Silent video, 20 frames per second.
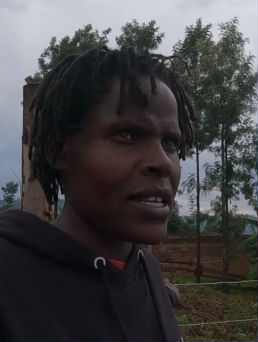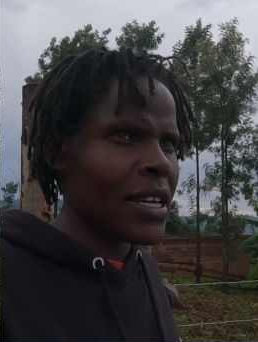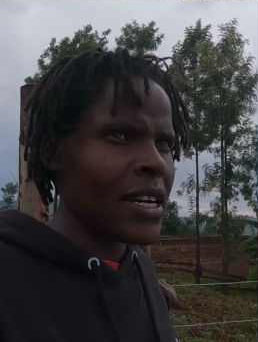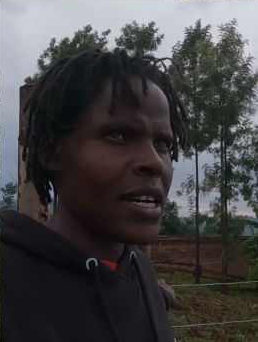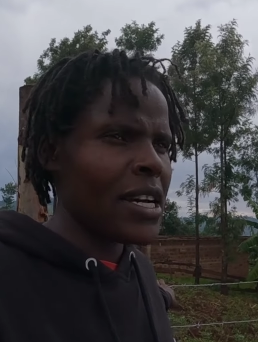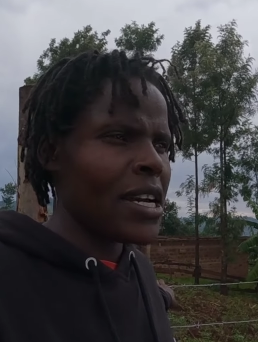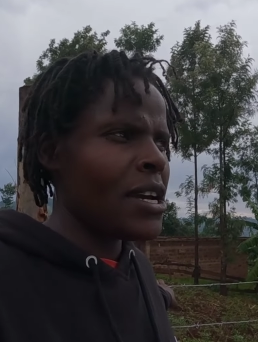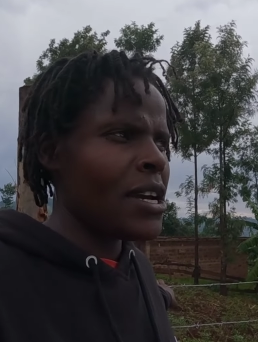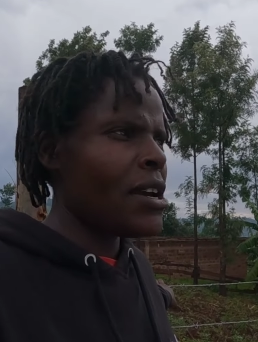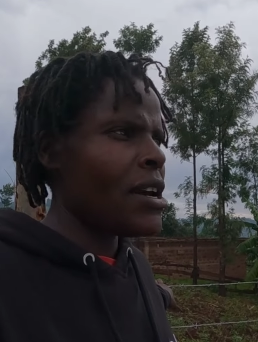
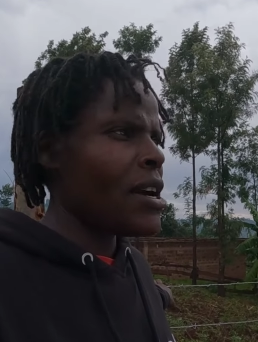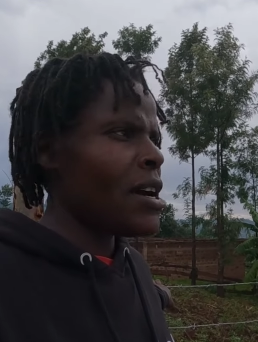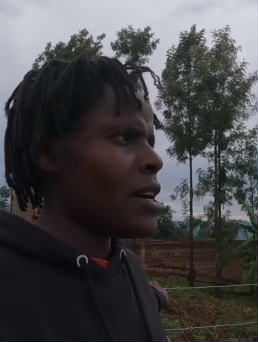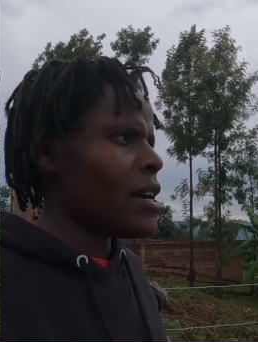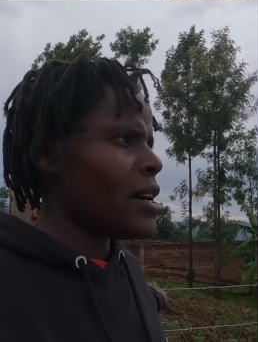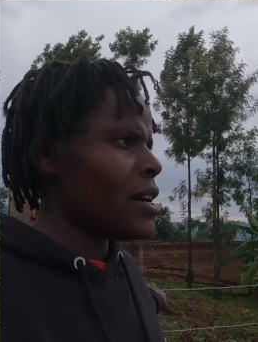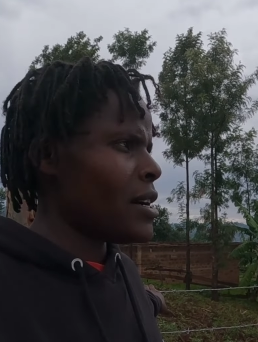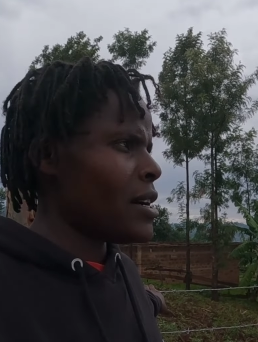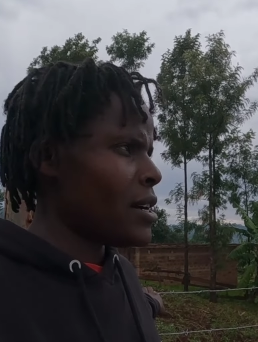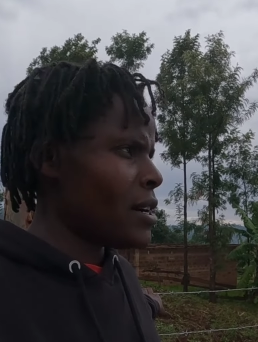
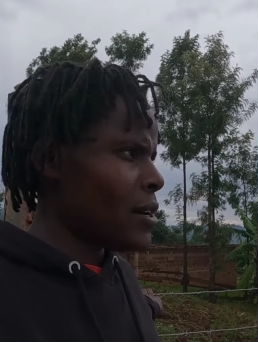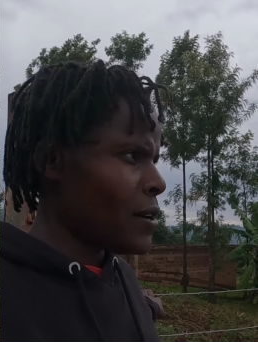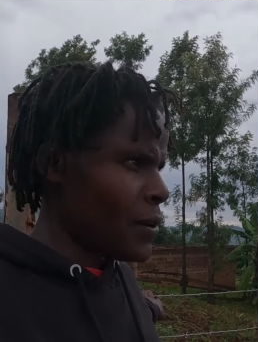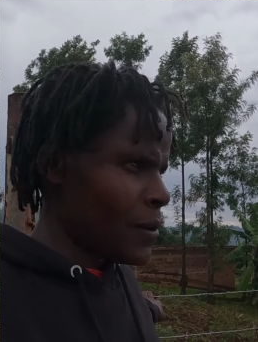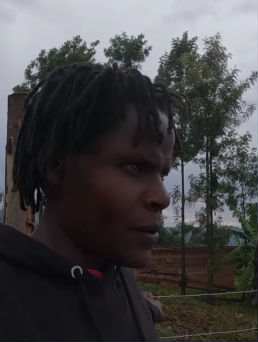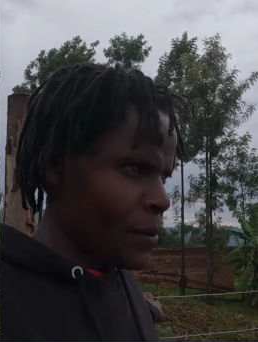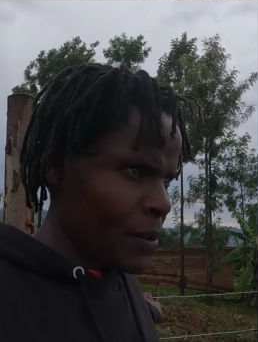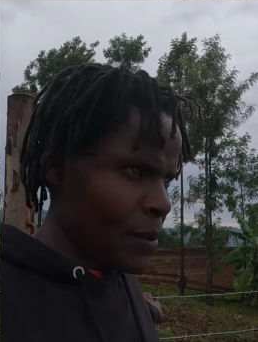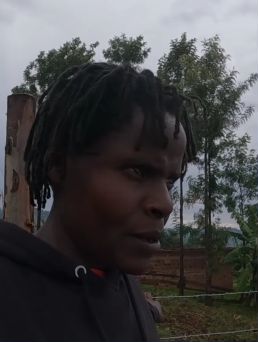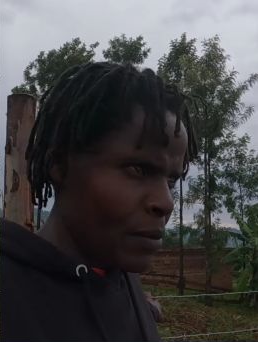
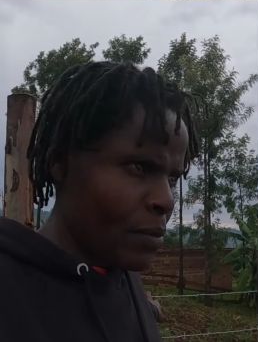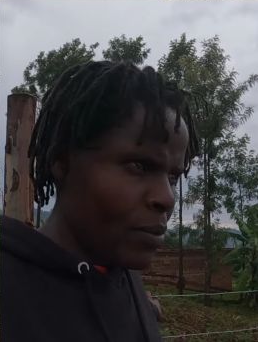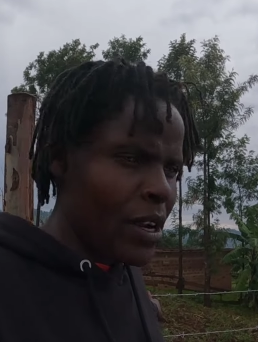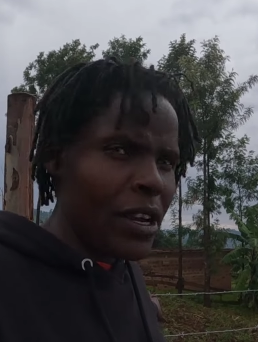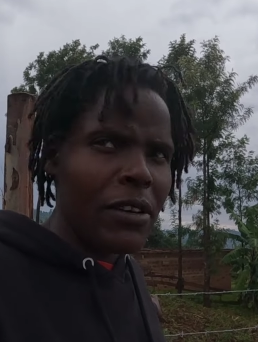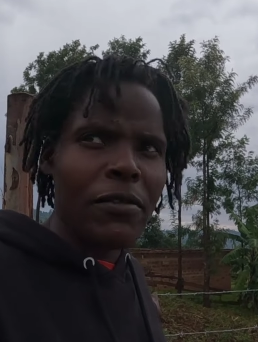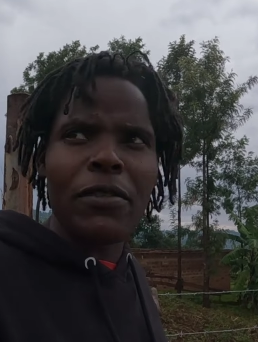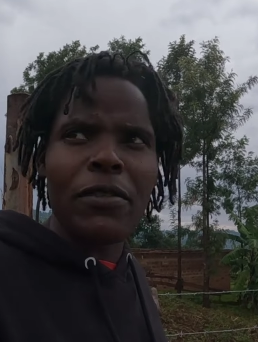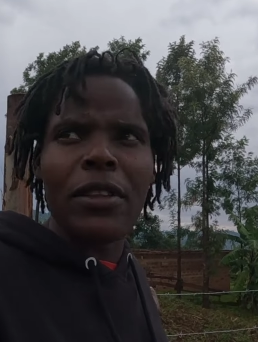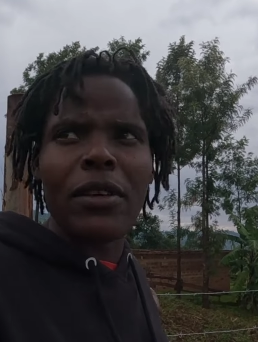Yeah, we are
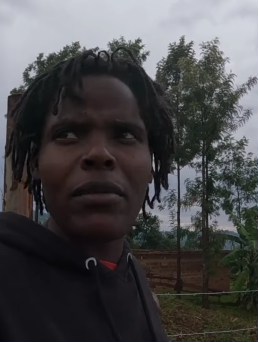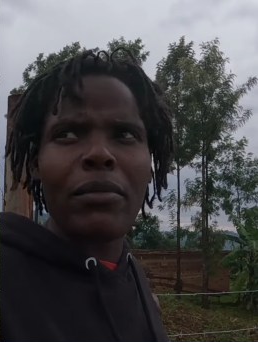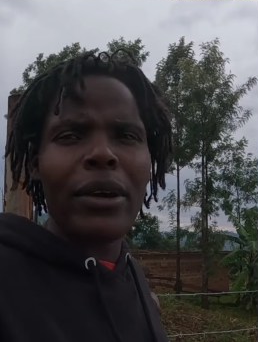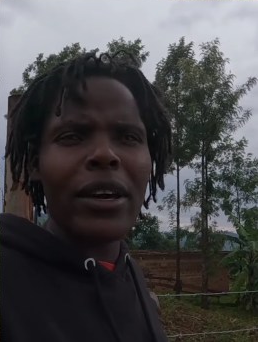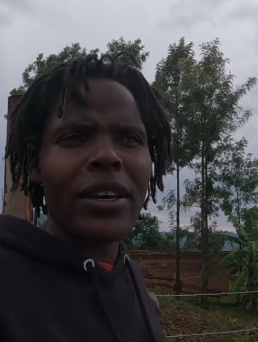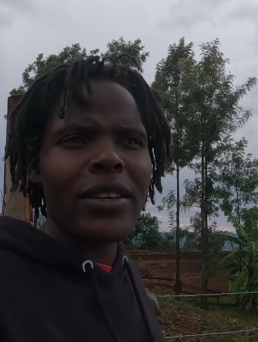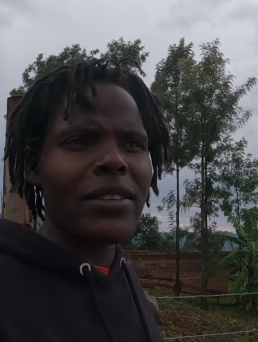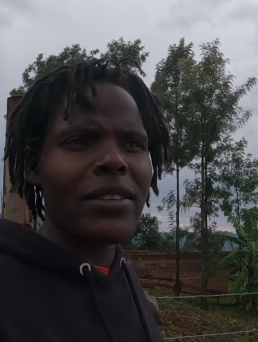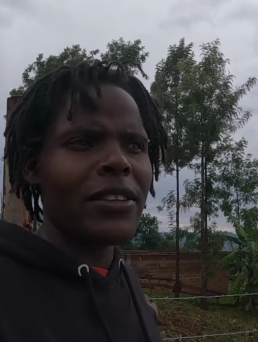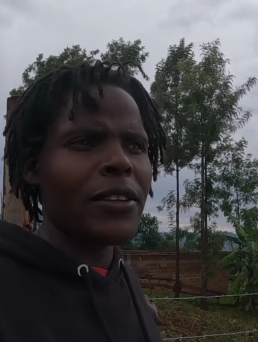praying for the
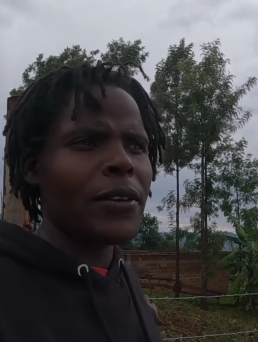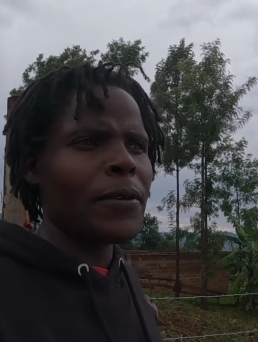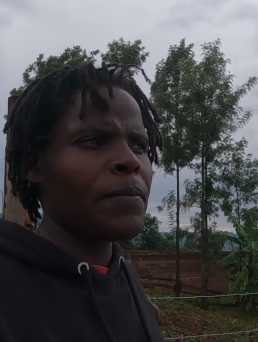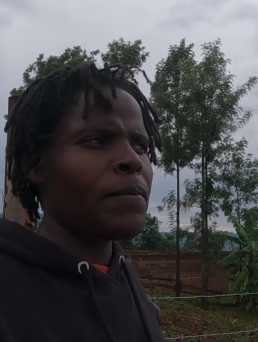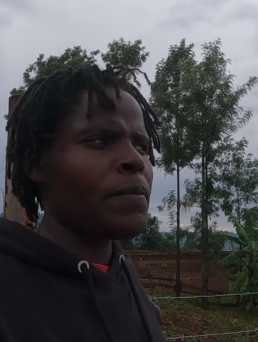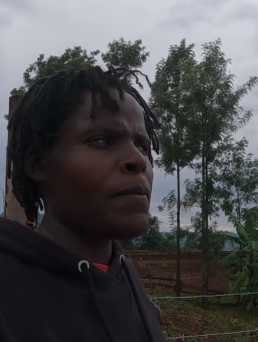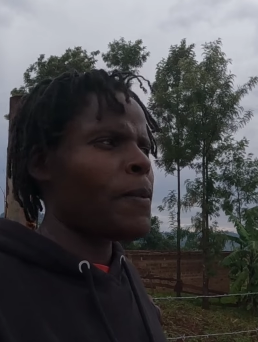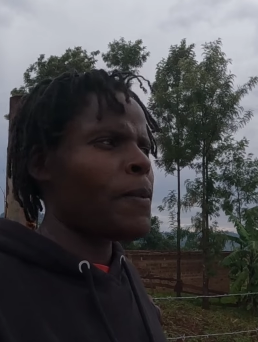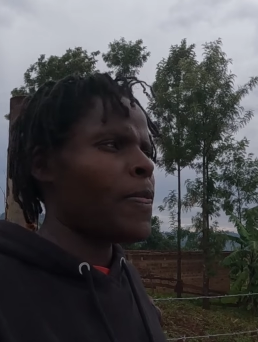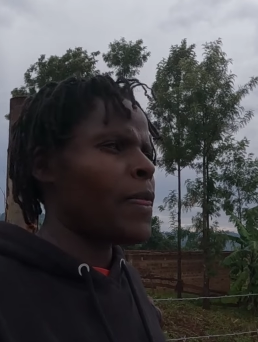best,
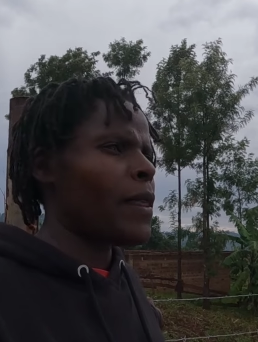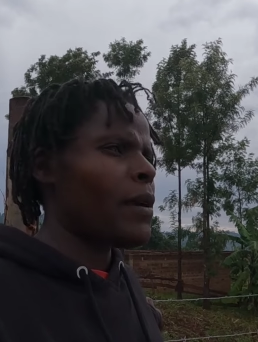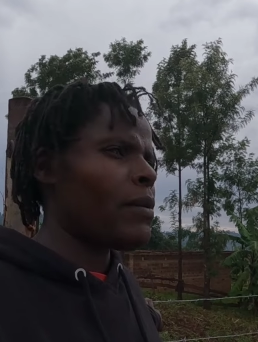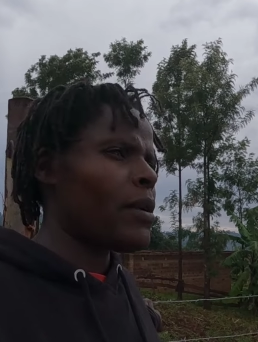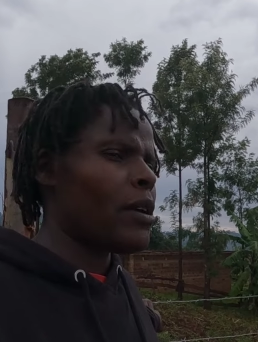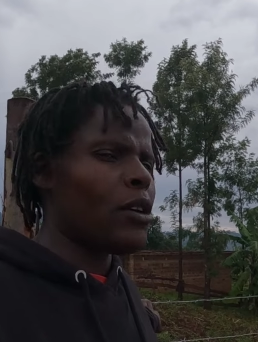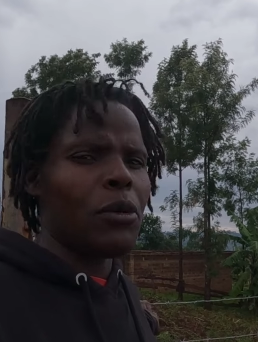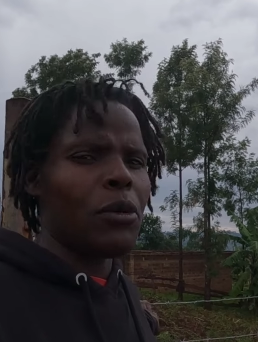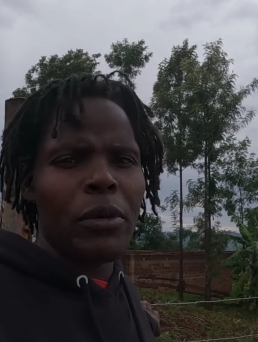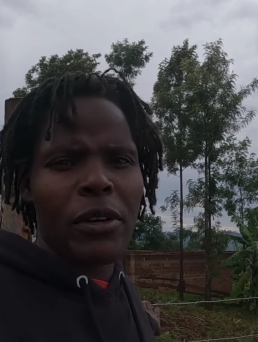
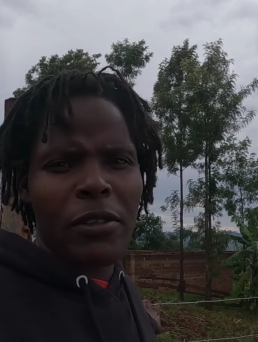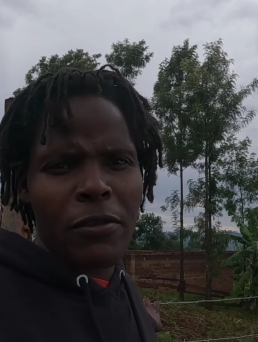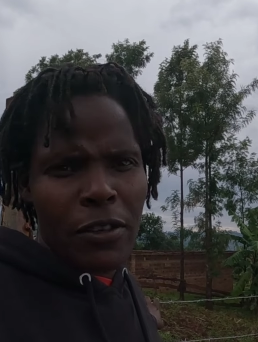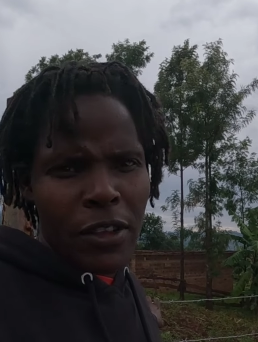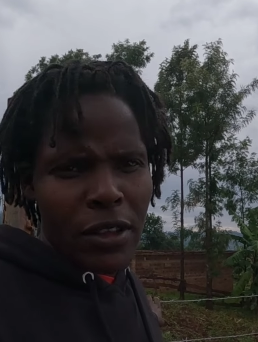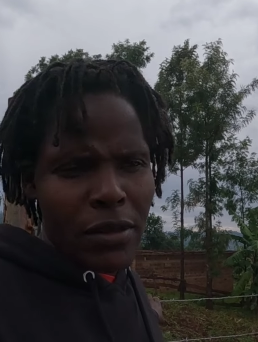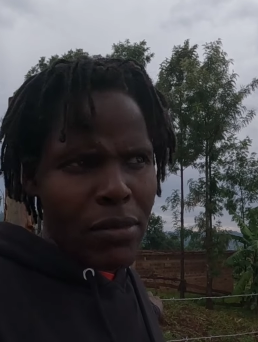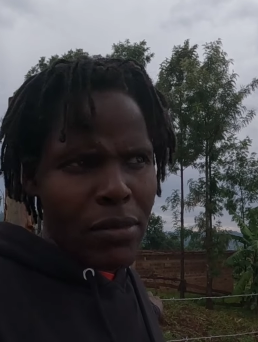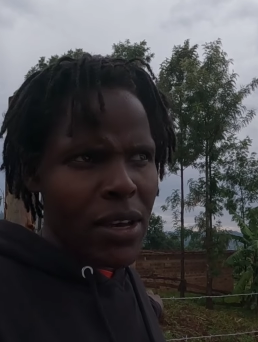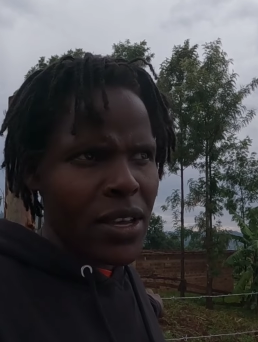we are hoping
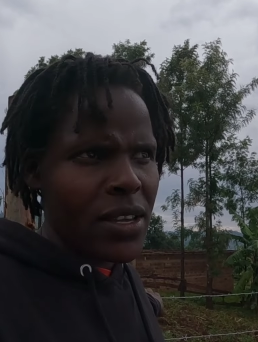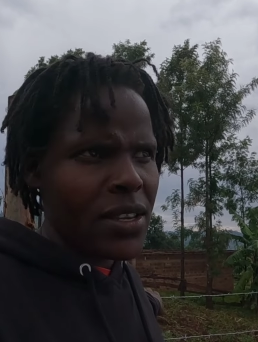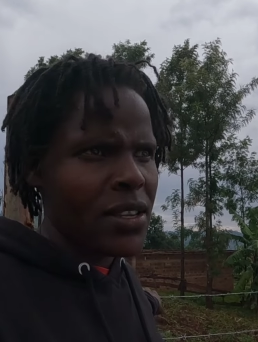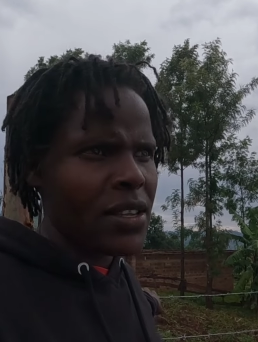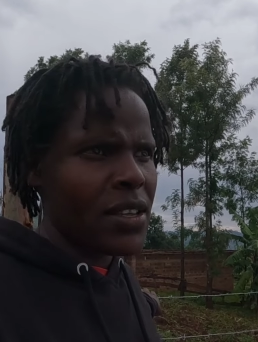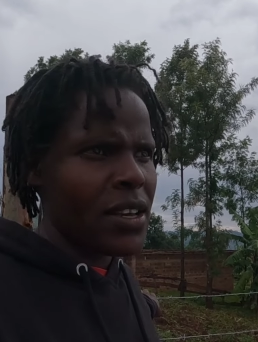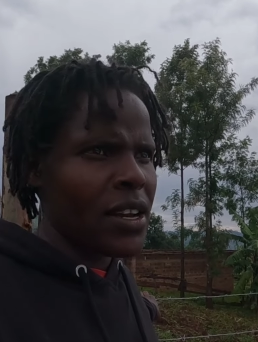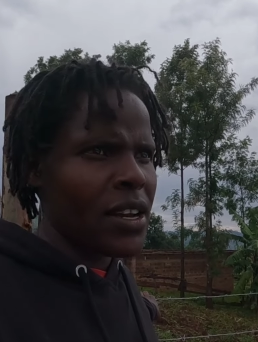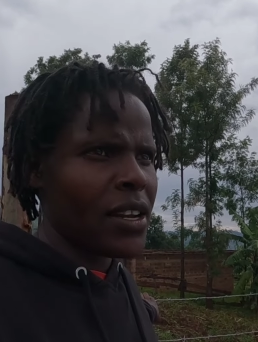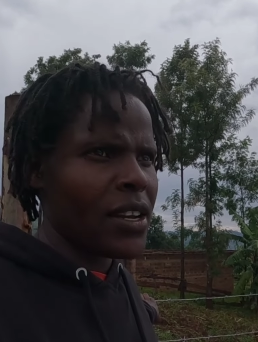for the best,
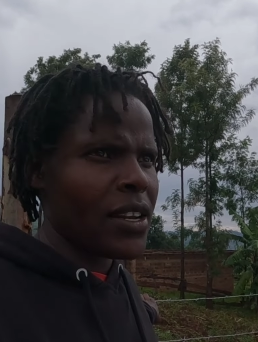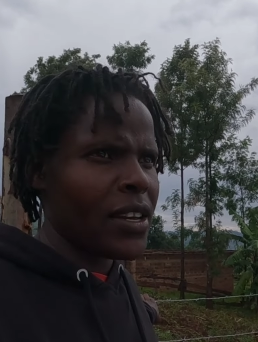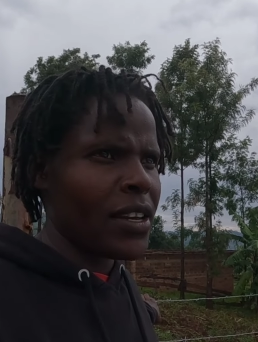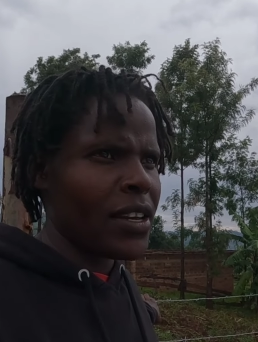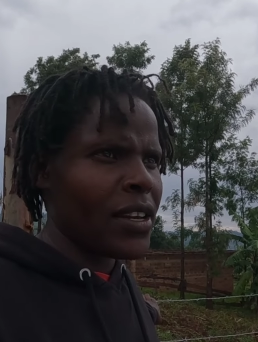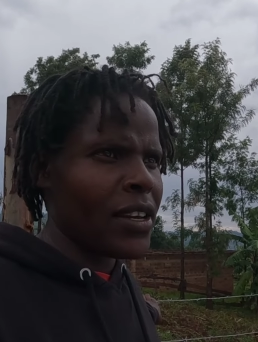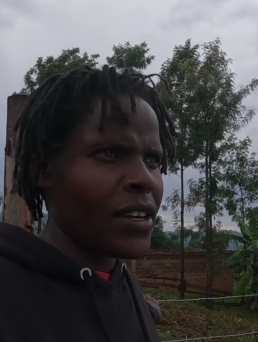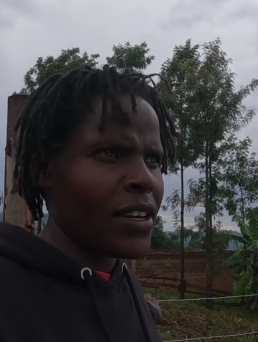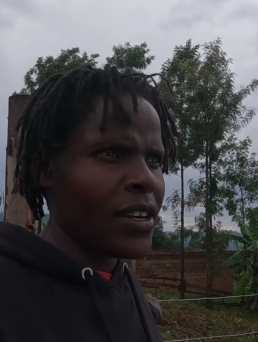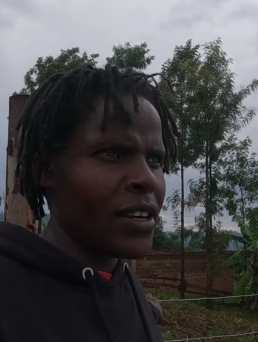
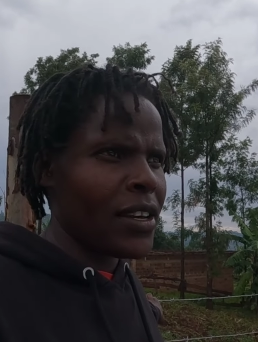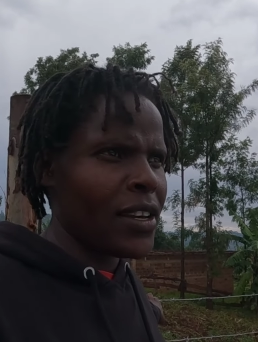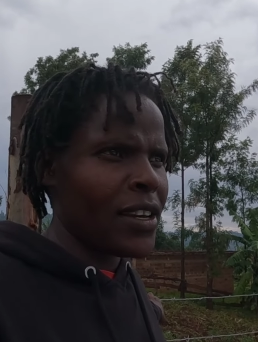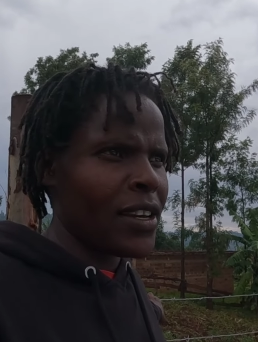and